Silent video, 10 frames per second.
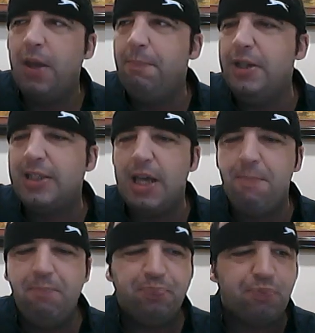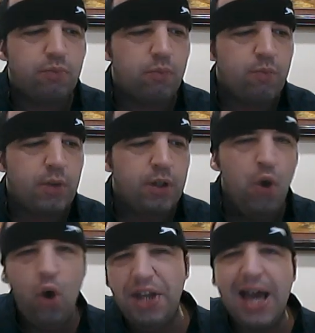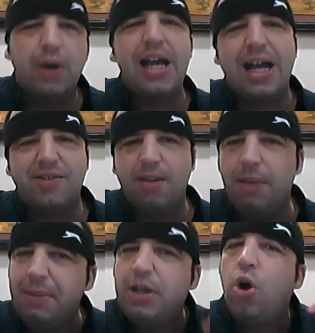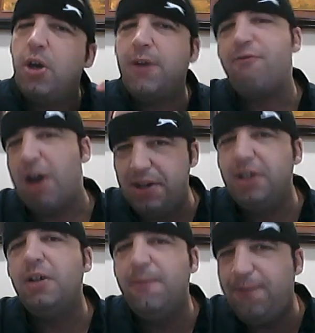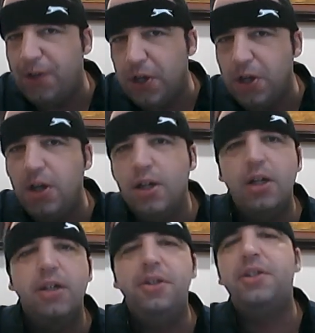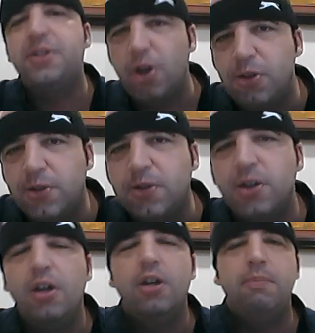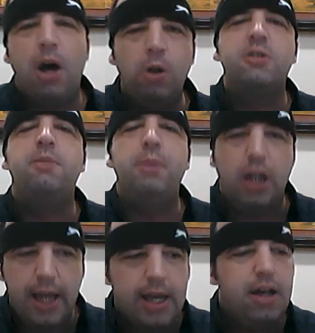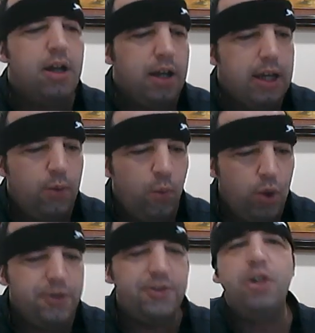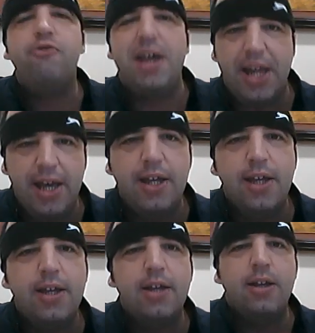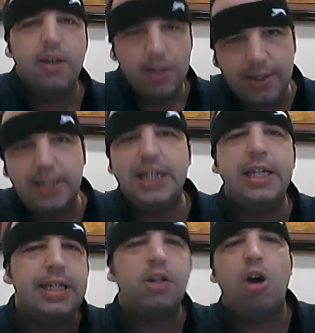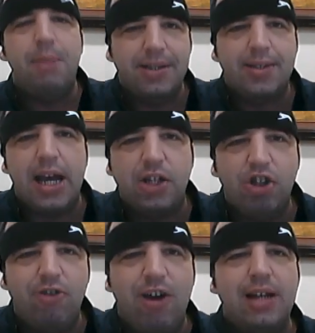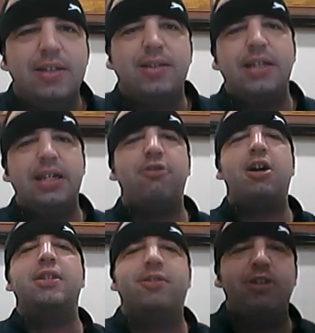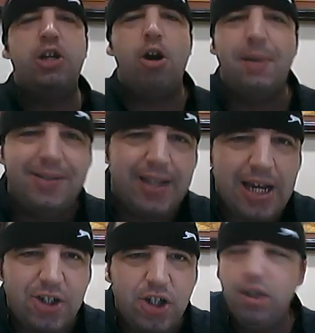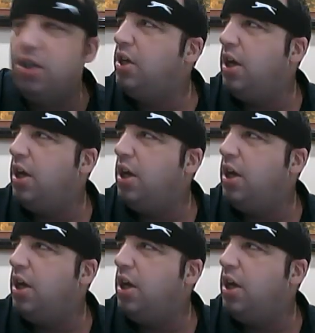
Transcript: But note down the answer. Maybe call your friend and confer and discuss. But ultimately, once you're ready, stick it in the comments section, right? Stick your answer in the comments section.